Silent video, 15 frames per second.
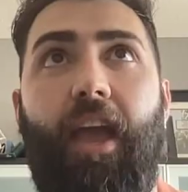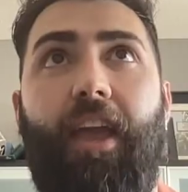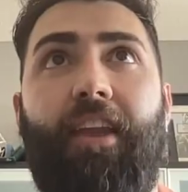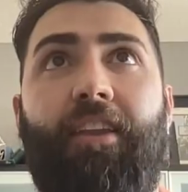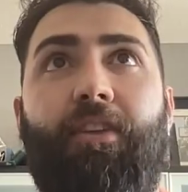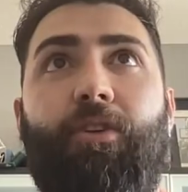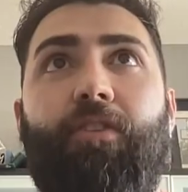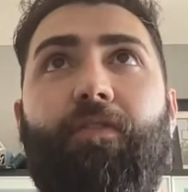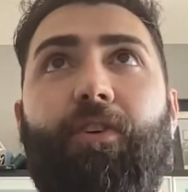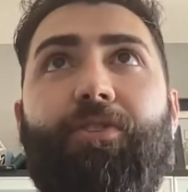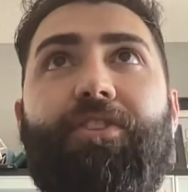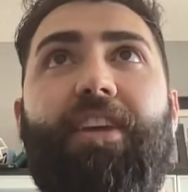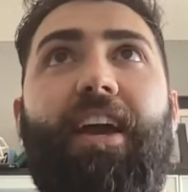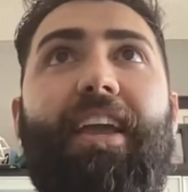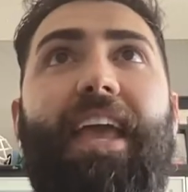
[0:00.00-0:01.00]
in
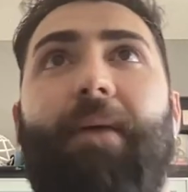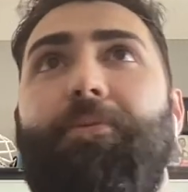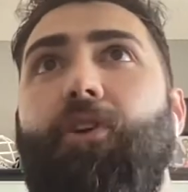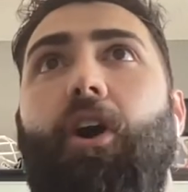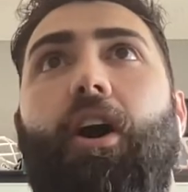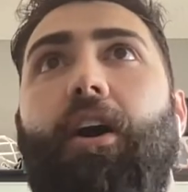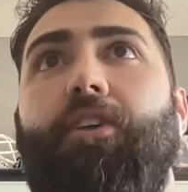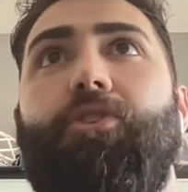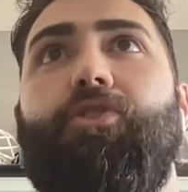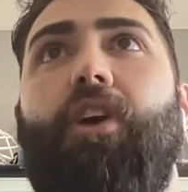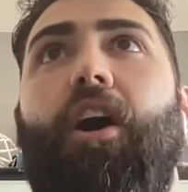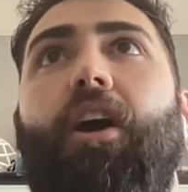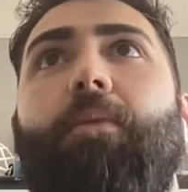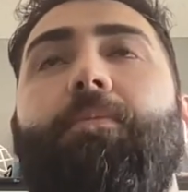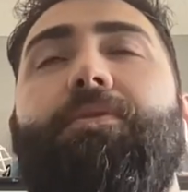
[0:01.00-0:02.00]
university, I kept odd
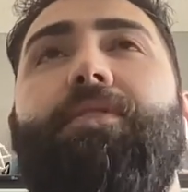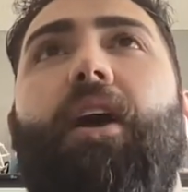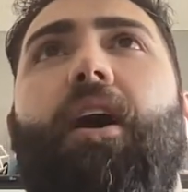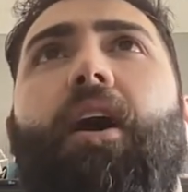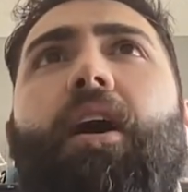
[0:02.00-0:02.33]
jobs.